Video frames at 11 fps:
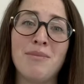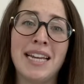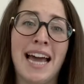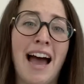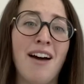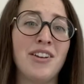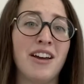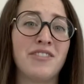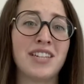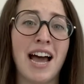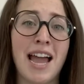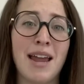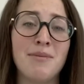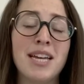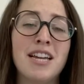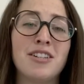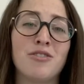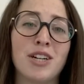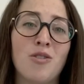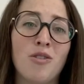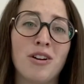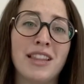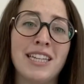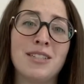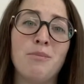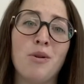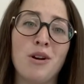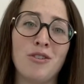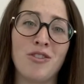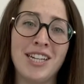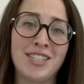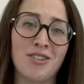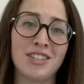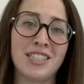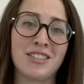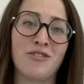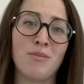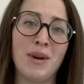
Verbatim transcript: to have enough time to record these important resources for my